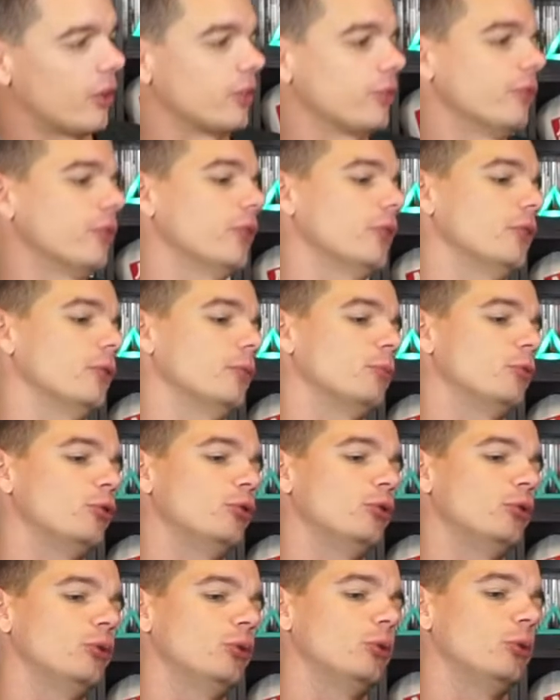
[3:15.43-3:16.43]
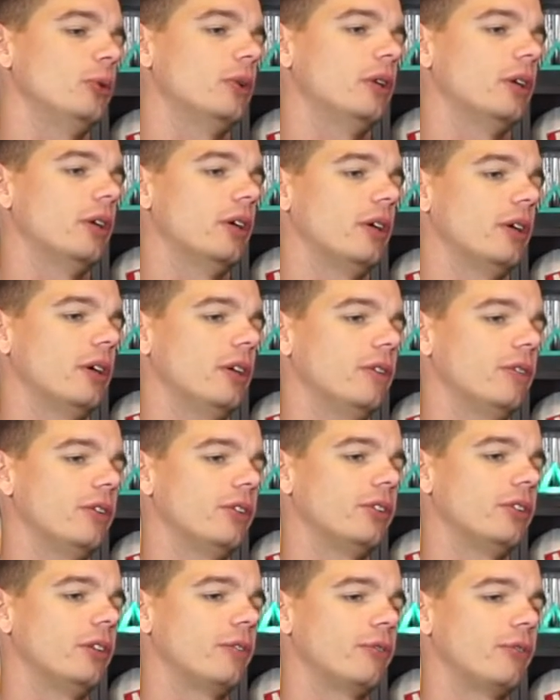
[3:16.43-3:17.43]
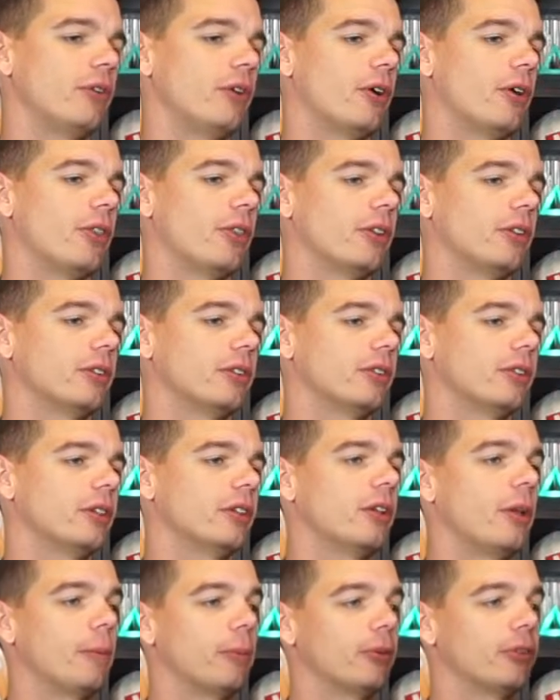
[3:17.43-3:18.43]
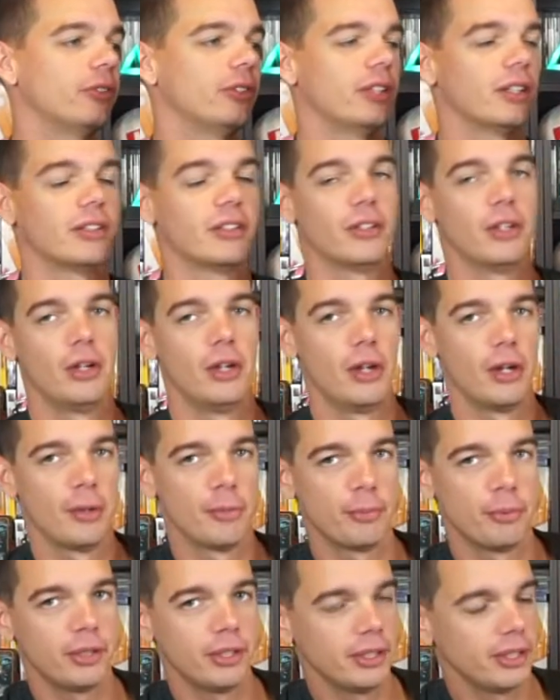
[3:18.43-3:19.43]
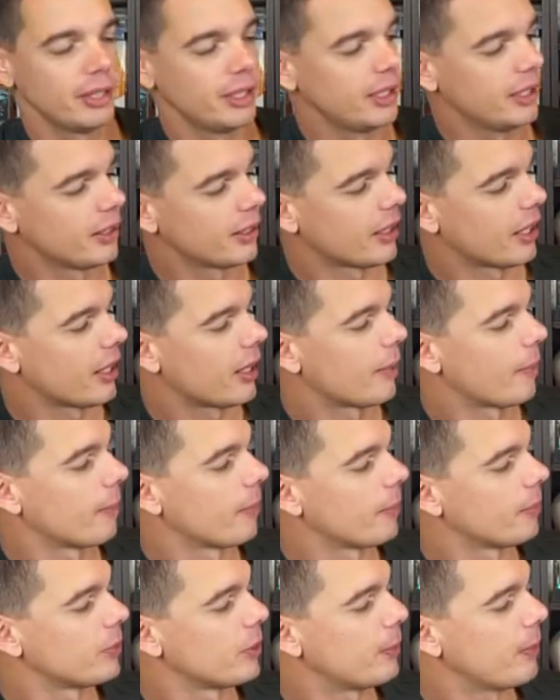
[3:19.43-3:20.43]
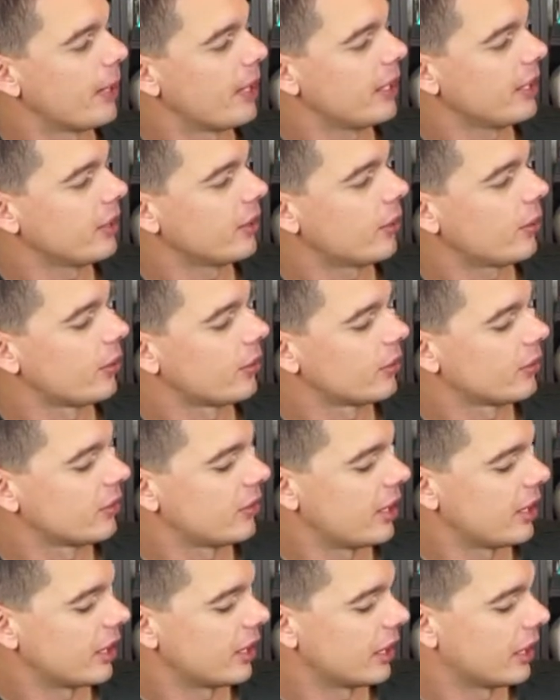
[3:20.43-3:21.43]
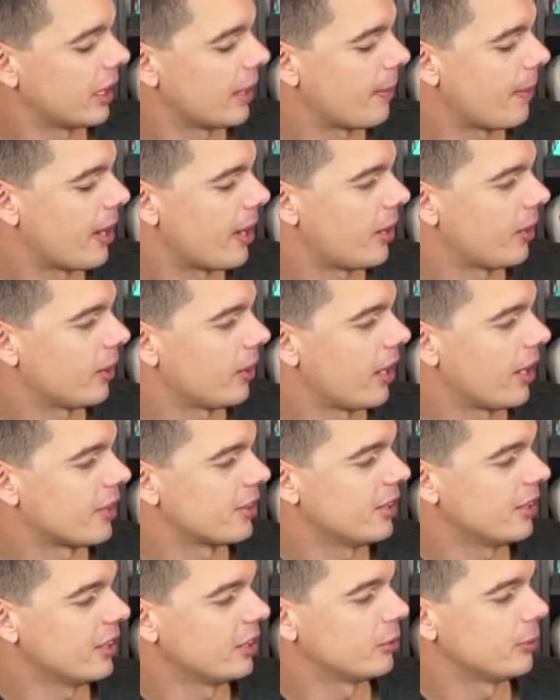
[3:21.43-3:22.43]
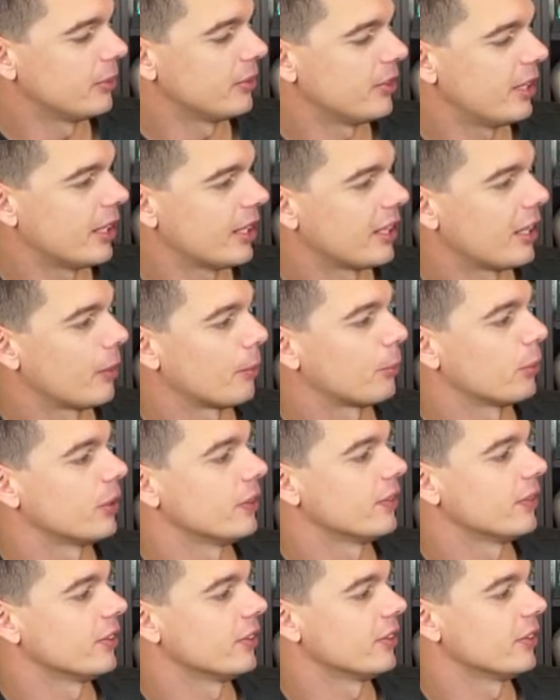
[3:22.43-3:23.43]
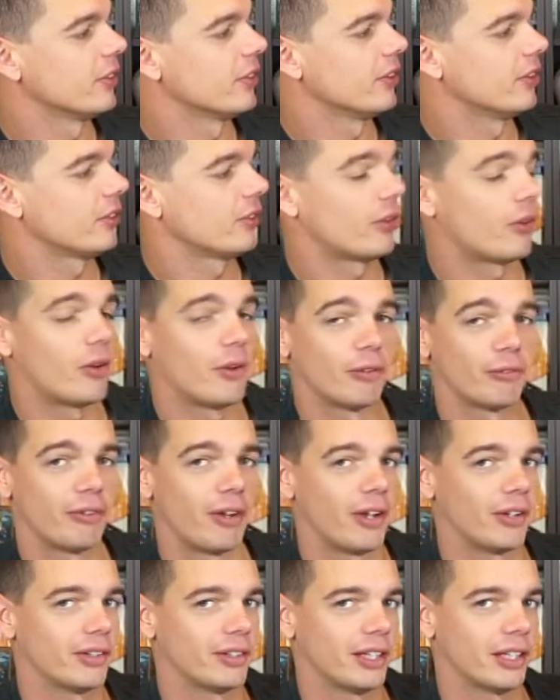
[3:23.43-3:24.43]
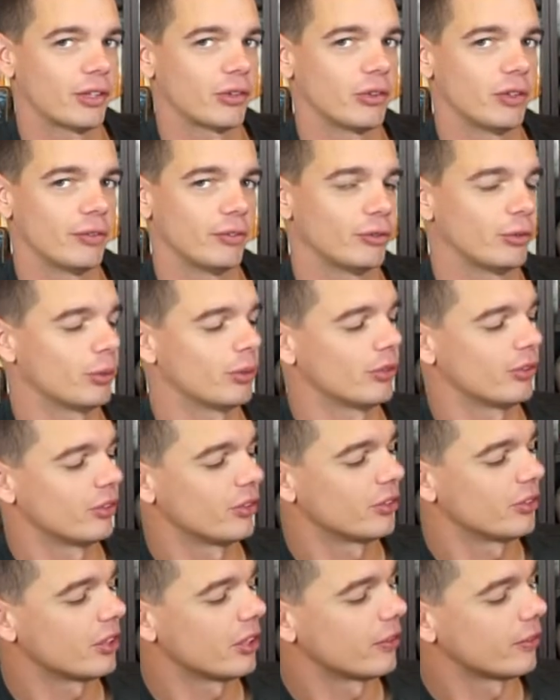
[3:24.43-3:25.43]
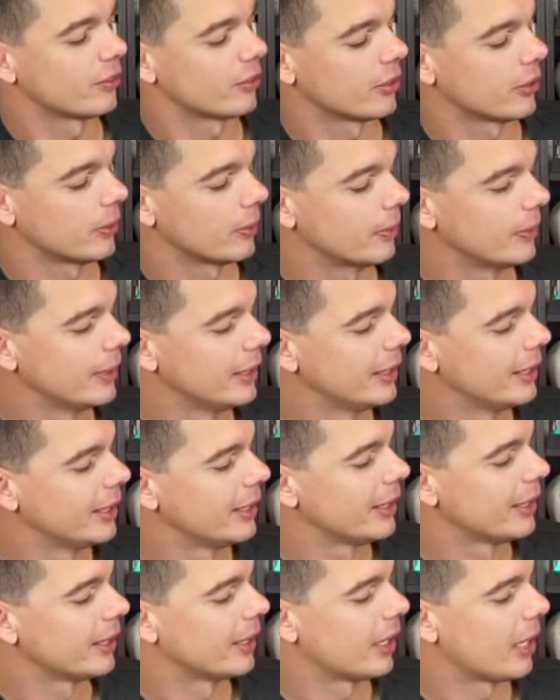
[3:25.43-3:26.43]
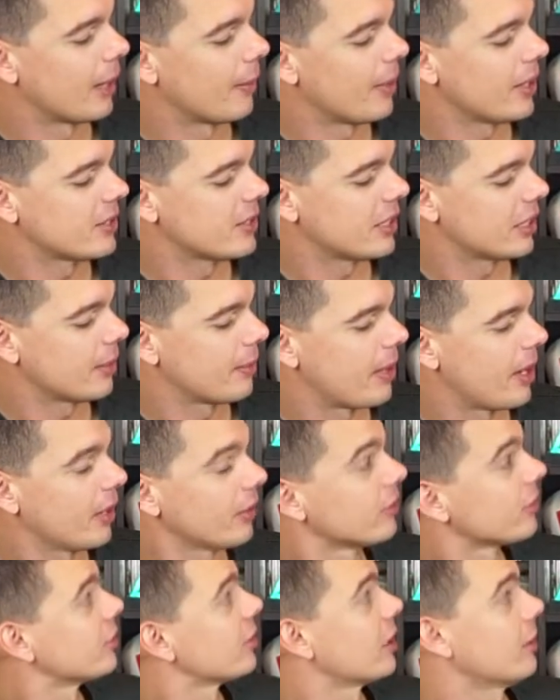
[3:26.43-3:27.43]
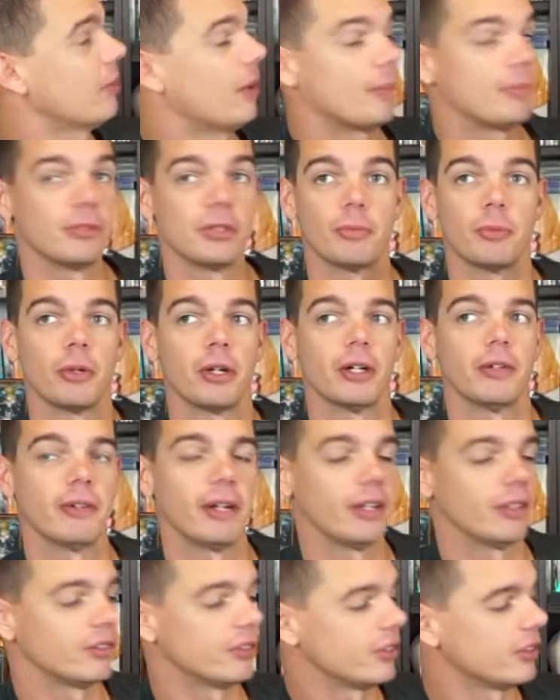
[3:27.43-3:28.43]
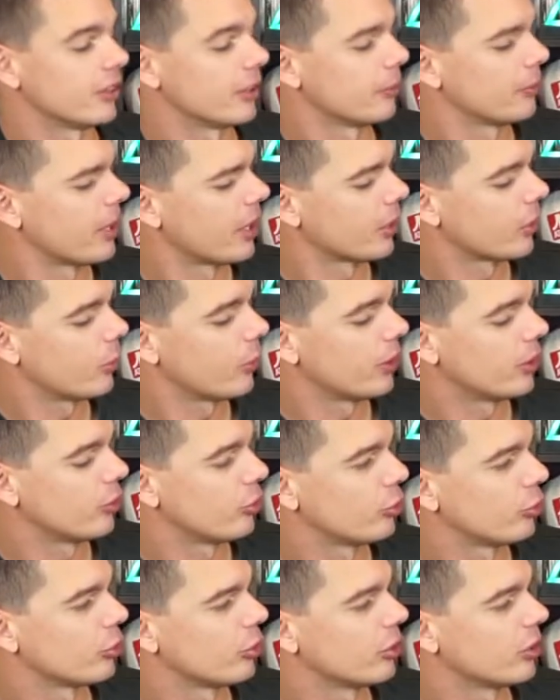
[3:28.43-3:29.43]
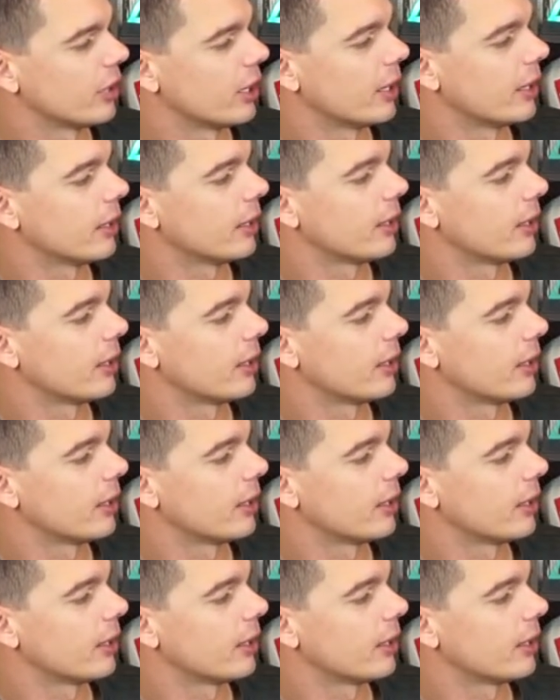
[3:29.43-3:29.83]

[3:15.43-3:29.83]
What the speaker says: Volume 2 of Sephiroth. Let's see, number 6. Pretty neat. I'm debating on taking him out. I think he's been taken out previously. These are all found in like thrift stores and stuff, so I might take him out and set him up somewhere around here. I'm not quite sure yet.